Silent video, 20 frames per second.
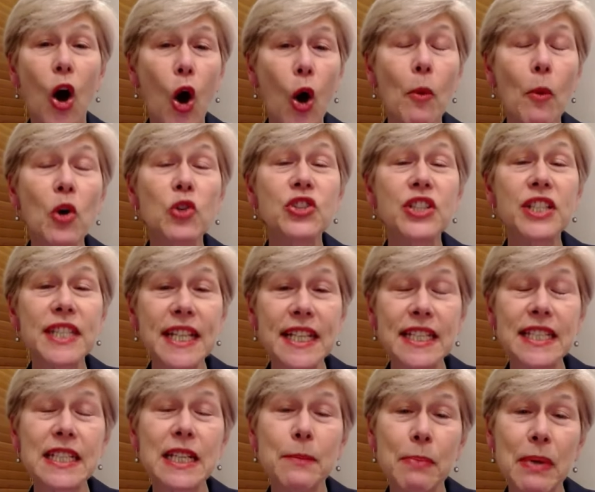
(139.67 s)
almost
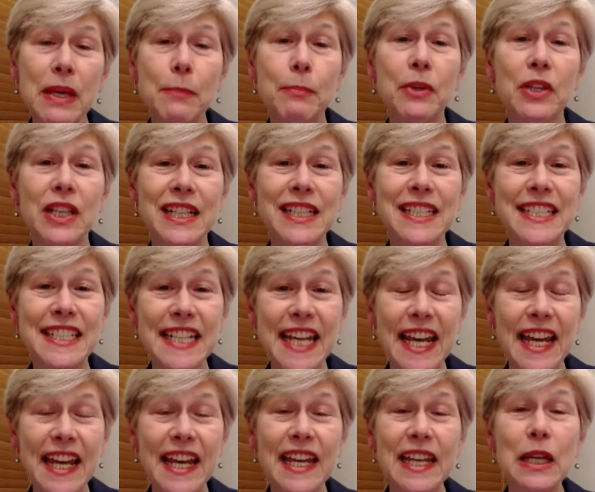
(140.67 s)
60 people a
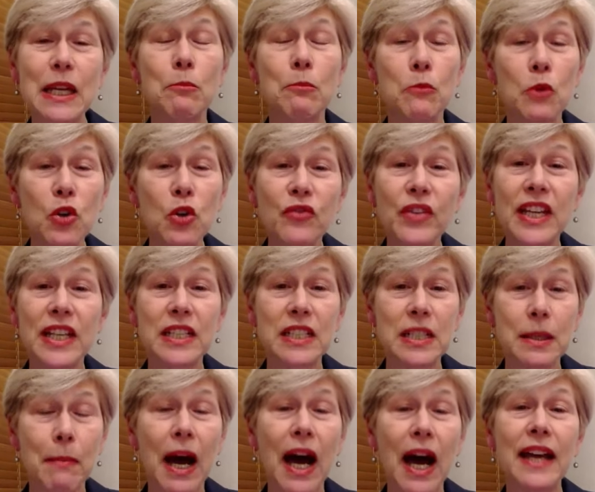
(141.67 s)
day move
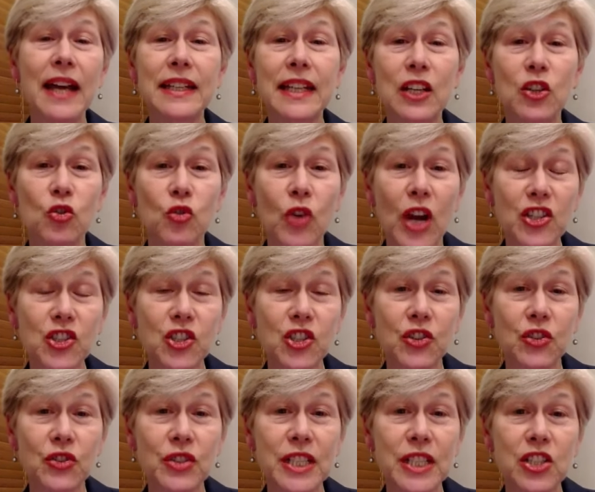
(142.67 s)
into my
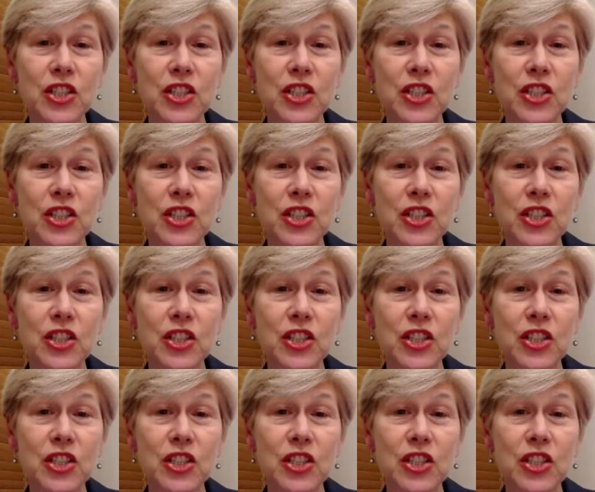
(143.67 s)
congressional